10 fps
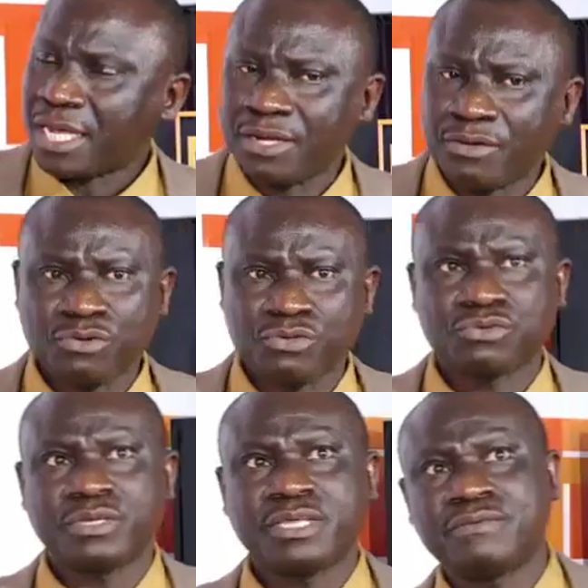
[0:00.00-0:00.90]
and
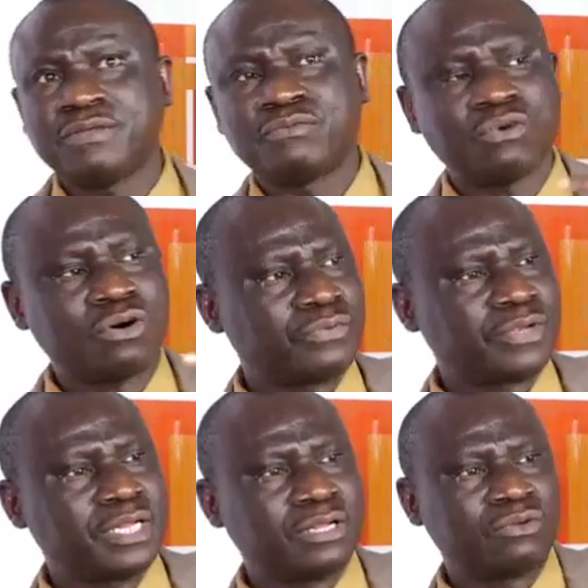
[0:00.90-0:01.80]
also even work
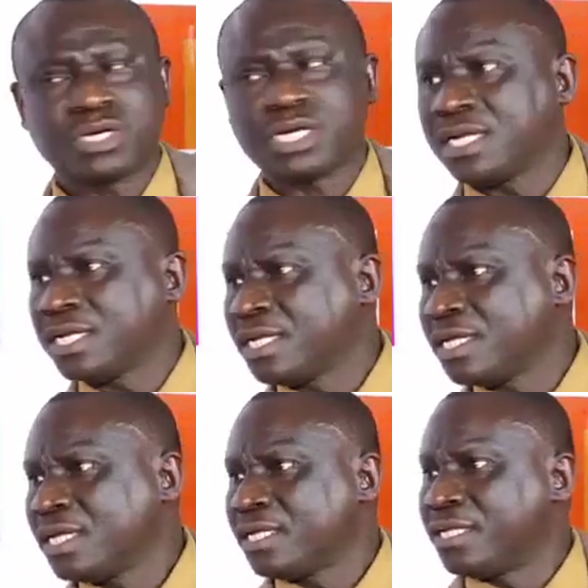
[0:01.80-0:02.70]
with the local,
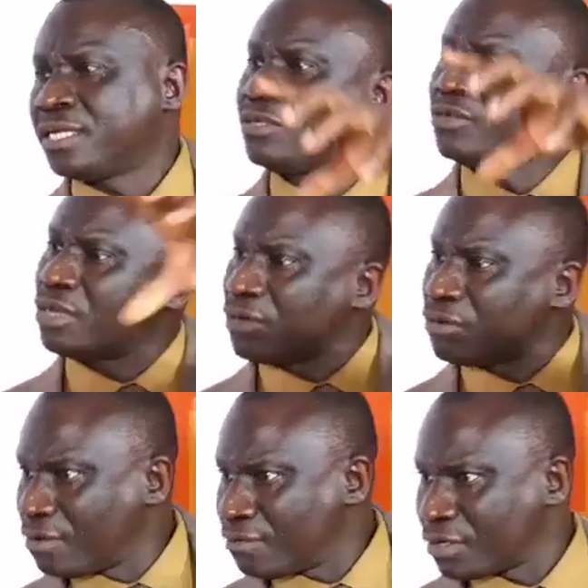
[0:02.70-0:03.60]
the regional
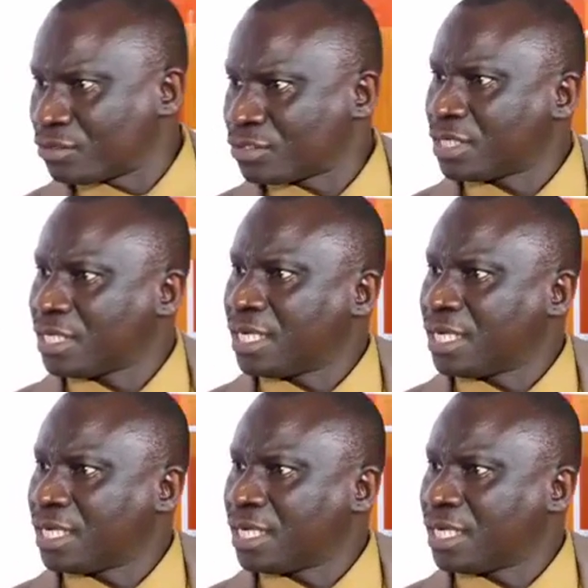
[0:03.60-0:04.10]
governors,